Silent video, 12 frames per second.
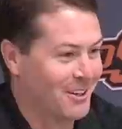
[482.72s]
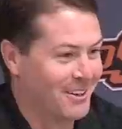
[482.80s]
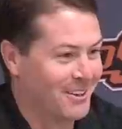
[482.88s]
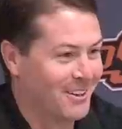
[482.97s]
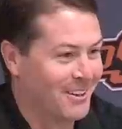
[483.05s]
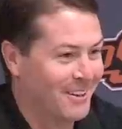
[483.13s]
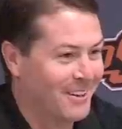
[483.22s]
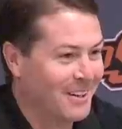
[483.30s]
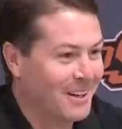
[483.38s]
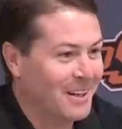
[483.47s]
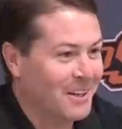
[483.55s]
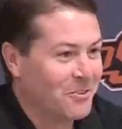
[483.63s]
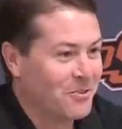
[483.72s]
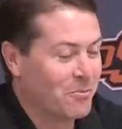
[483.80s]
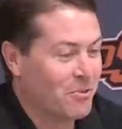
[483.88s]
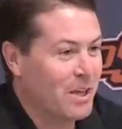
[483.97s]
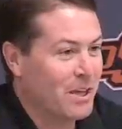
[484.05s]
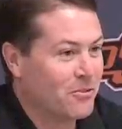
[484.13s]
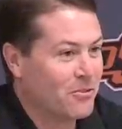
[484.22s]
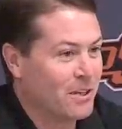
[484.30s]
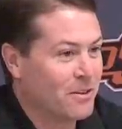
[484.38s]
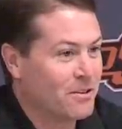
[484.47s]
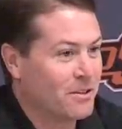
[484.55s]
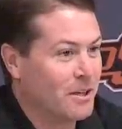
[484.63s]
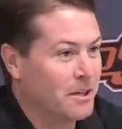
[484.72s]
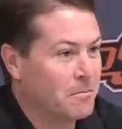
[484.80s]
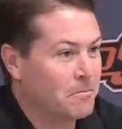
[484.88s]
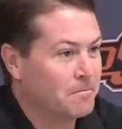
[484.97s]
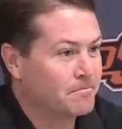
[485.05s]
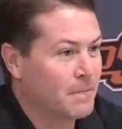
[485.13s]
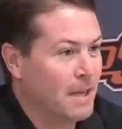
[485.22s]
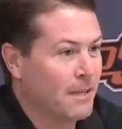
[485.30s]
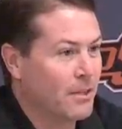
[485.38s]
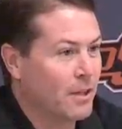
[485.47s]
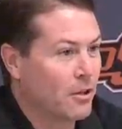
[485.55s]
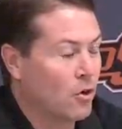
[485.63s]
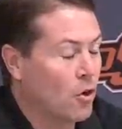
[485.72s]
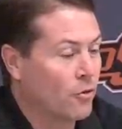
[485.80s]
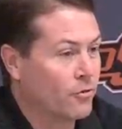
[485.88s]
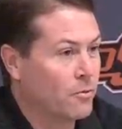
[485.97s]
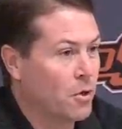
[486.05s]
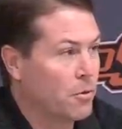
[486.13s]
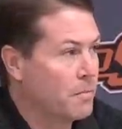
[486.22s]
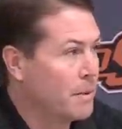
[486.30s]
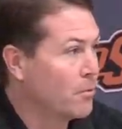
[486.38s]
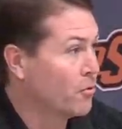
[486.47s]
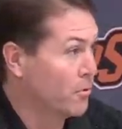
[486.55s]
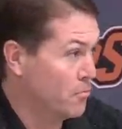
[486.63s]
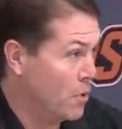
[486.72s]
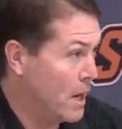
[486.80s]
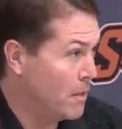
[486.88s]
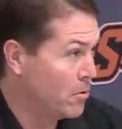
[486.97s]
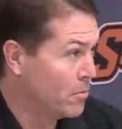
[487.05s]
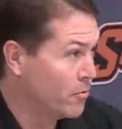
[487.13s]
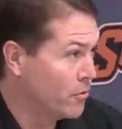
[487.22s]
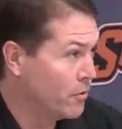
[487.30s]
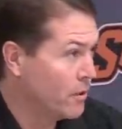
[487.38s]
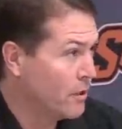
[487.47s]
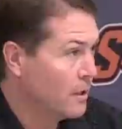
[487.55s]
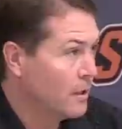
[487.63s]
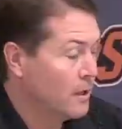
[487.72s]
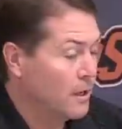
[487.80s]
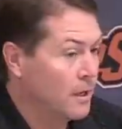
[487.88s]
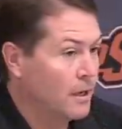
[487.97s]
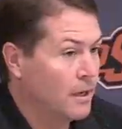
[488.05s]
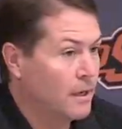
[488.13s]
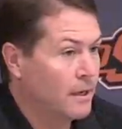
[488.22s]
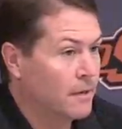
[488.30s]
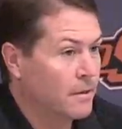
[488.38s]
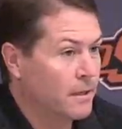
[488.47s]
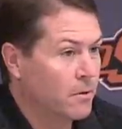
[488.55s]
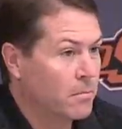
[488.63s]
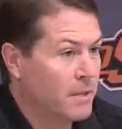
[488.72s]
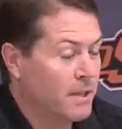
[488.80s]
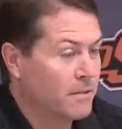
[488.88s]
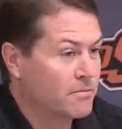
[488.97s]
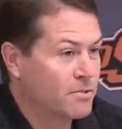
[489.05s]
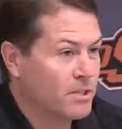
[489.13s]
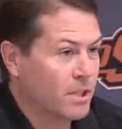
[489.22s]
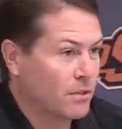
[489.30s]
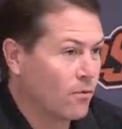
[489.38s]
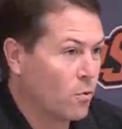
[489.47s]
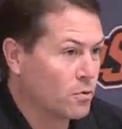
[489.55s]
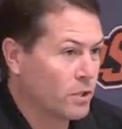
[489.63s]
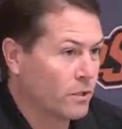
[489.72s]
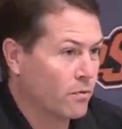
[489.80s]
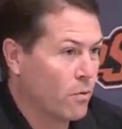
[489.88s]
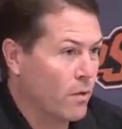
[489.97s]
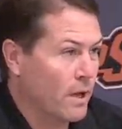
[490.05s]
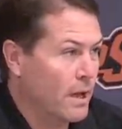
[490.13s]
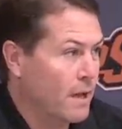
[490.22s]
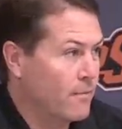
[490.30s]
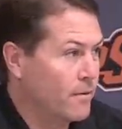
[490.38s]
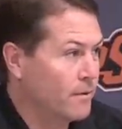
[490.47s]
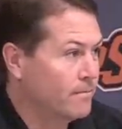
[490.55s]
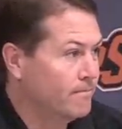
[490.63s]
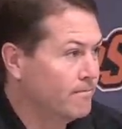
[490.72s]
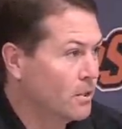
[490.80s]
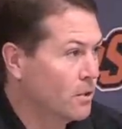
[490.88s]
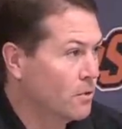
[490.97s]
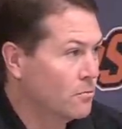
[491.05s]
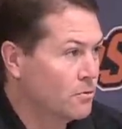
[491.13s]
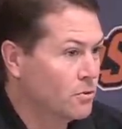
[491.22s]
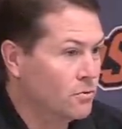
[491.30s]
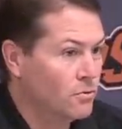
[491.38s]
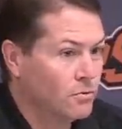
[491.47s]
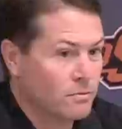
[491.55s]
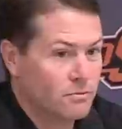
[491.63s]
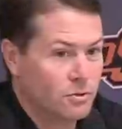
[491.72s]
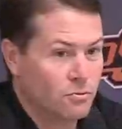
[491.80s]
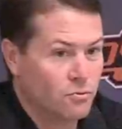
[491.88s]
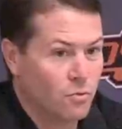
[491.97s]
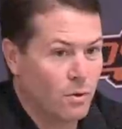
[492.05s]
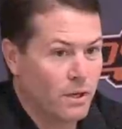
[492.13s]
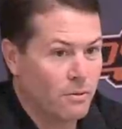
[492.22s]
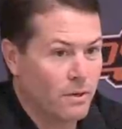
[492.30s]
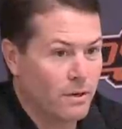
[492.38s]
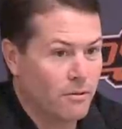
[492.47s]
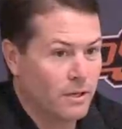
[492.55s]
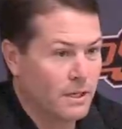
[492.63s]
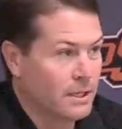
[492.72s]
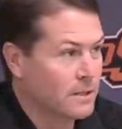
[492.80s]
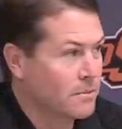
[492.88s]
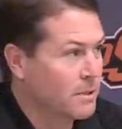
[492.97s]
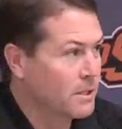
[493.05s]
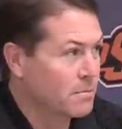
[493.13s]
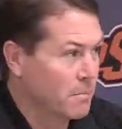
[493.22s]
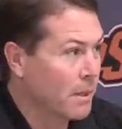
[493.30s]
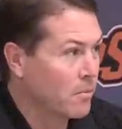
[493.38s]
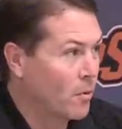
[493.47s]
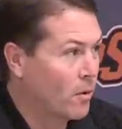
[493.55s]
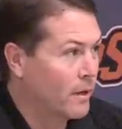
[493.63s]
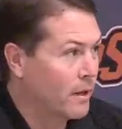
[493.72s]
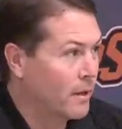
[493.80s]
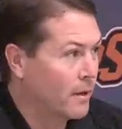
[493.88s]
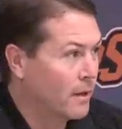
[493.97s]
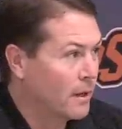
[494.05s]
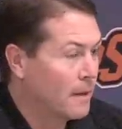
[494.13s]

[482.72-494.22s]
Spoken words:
it, some things that I think could cause some other people some problems. Him being 6'4", 6'4 and a half, and, you know, 220, whatever he is. I mean, he's a big boy now.